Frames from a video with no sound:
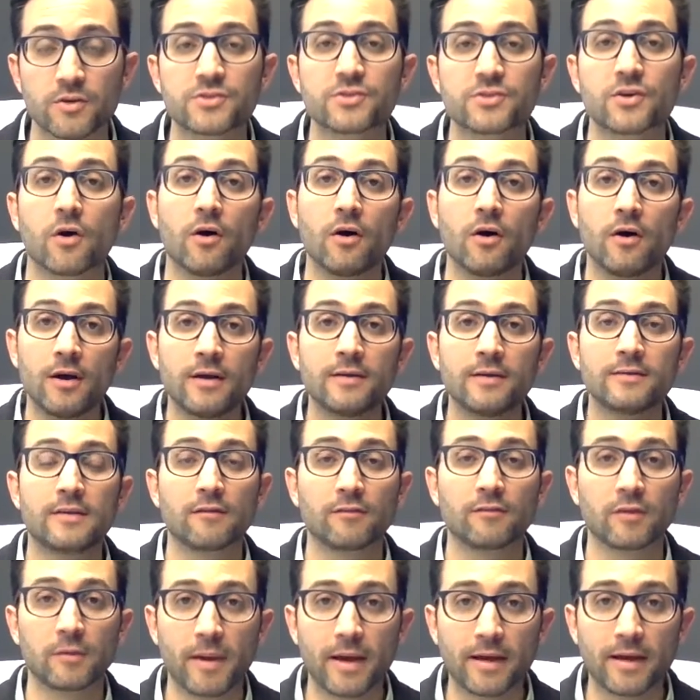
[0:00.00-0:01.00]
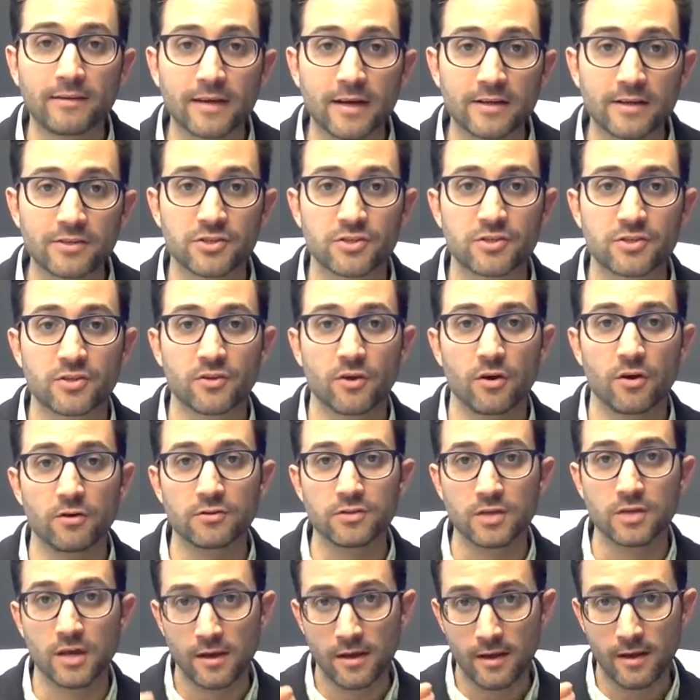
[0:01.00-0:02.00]
So definitely pay attention to
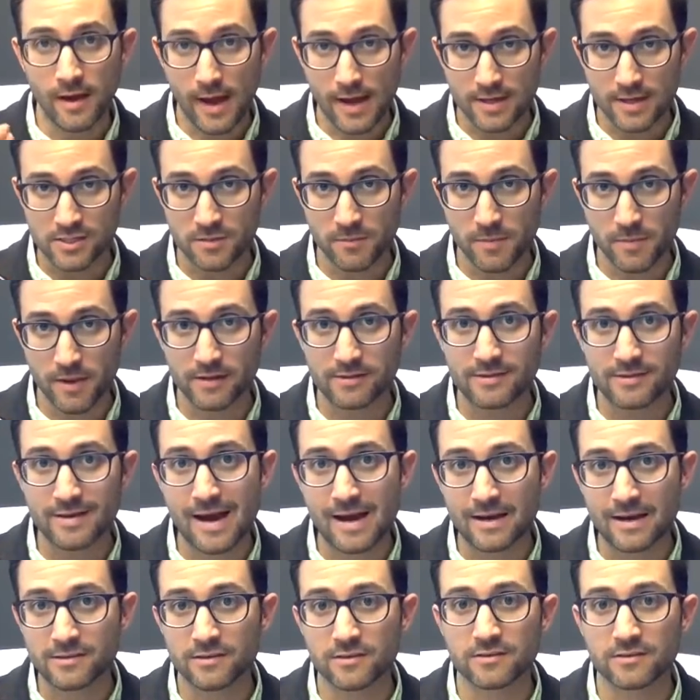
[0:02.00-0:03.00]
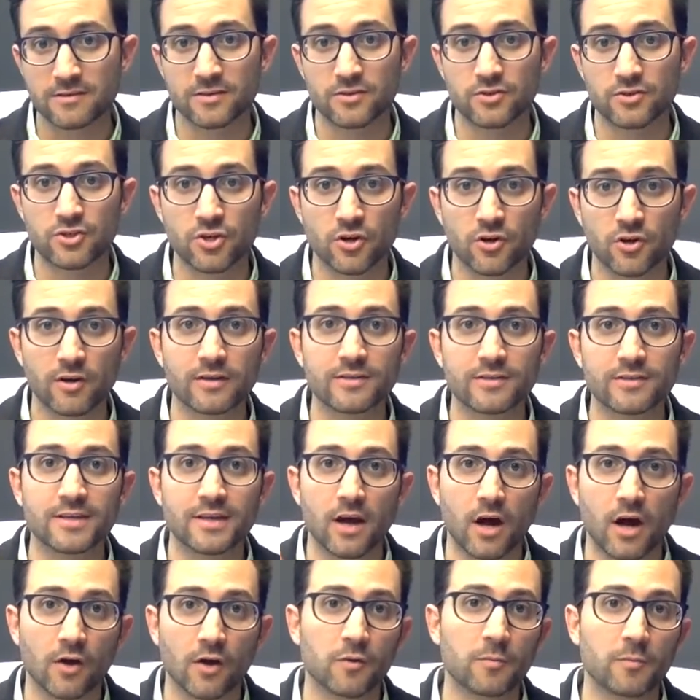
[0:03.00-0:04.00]
those estimated taxes, insurance, and
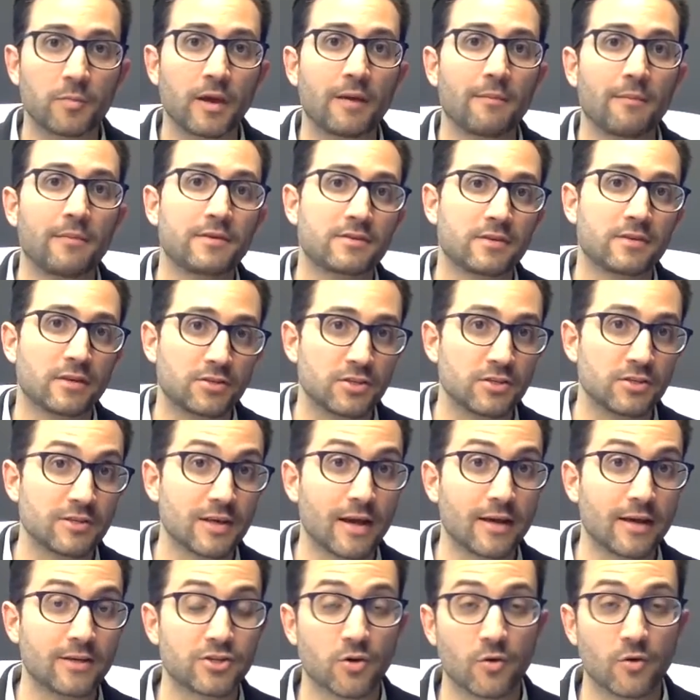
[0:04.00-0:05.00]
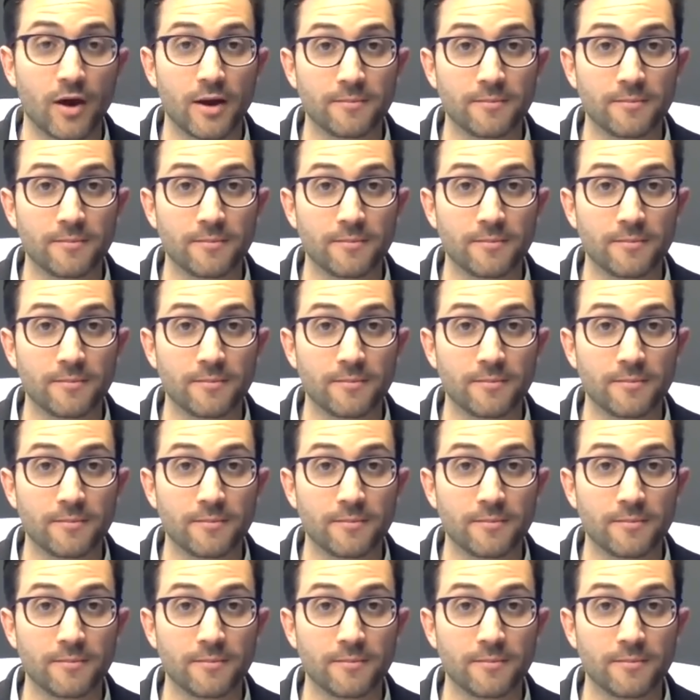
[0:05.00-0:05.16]
other payments such as HOA.